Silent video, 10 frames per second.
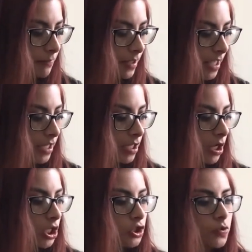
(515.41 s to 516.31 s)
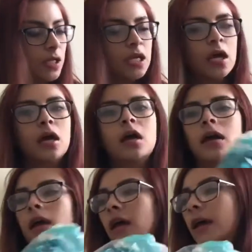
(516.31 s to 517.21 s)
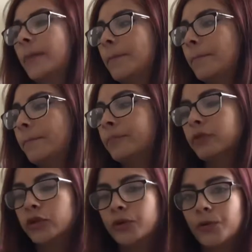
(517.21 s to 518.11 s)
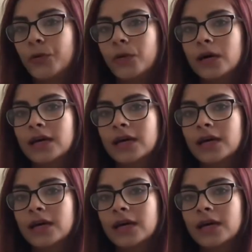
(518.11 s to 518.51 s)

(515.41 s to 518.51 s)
planning on doing blue